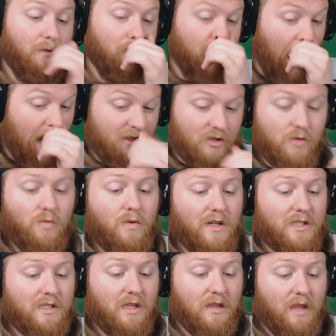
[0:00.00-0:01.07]
I do
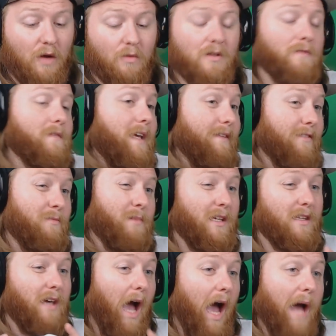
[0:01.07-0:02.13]
wish that they would have given me
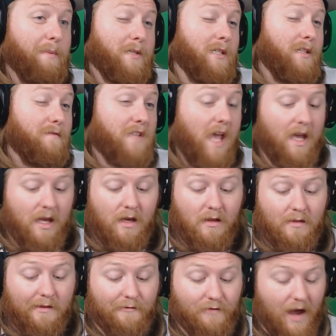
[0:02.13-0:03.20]
the option of
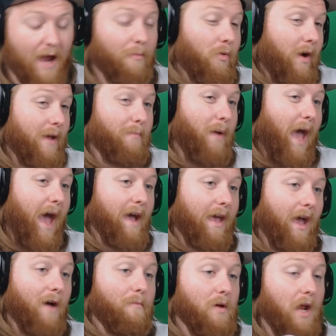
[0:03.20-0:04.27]
taking the vibrate pack
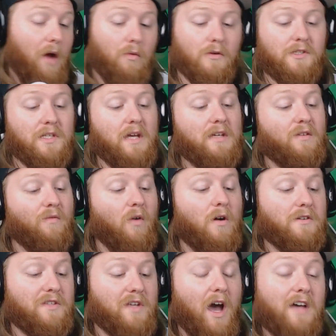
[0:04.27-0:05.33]
out, but I will say, as far
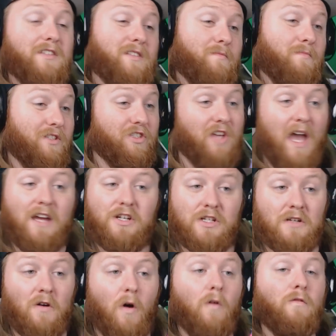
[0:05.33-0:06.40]
as
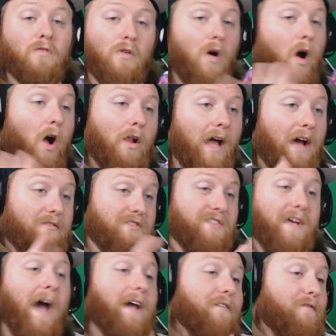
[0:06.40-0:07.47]
customization overall
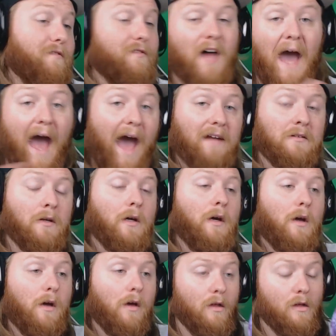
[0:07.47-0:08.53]
outside of that,
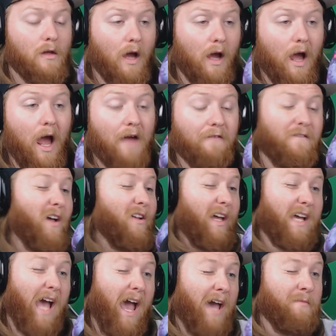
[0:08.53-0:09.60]
I felt
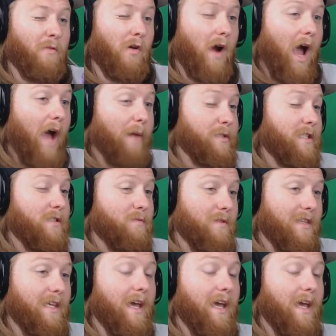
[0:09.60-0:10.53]
like I had more options with the